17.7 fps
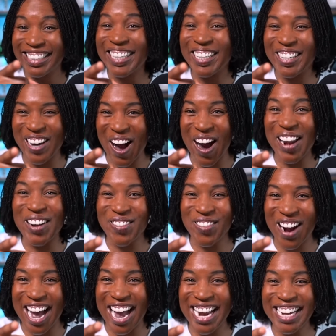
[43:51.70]
You got it,
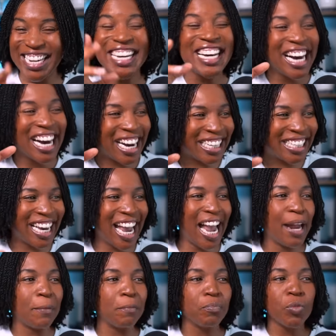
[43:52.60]
right?
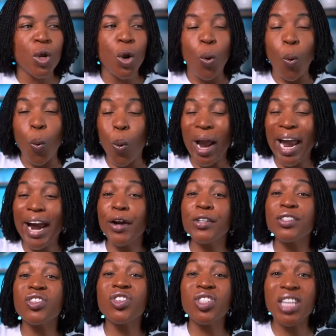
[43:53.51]
Again,
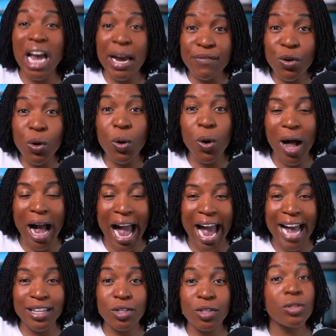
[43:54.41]
wear several
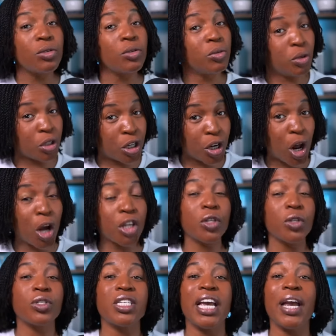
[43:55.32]
hats. You can
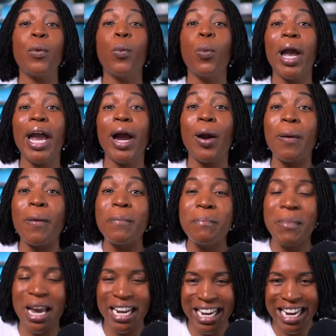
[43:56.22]
also say wear
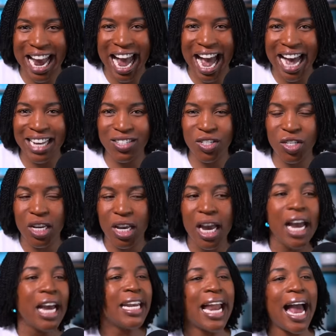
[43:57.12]
many hats.
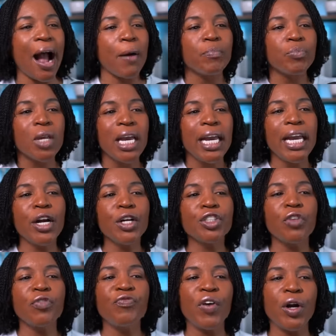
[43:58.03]
Now,
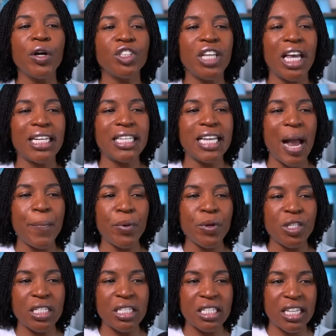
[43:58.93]
here's the first
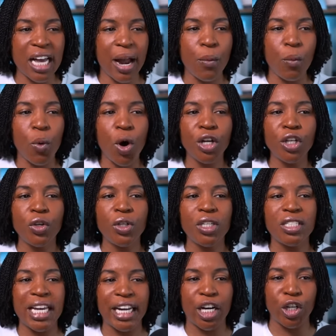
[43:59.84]
example sentence I want you
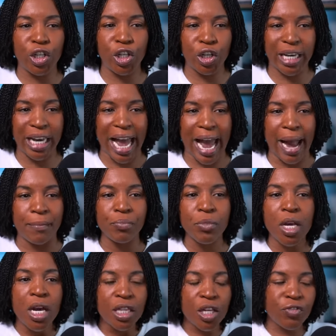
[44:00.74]
to take a look at.
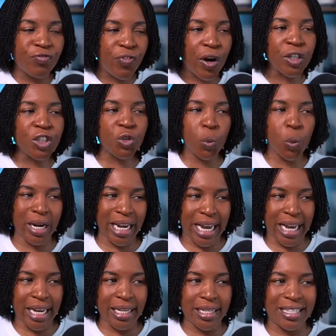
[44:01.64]
The first one
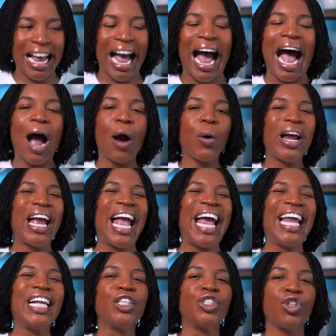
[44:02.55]
is Our
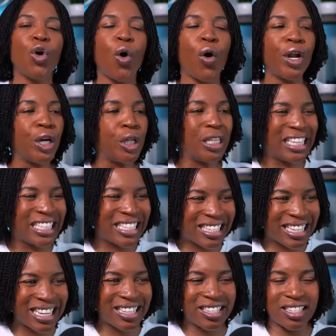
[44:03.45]
editorial
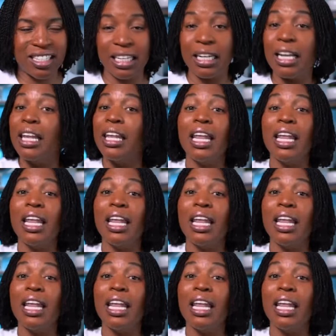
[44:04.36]
assistant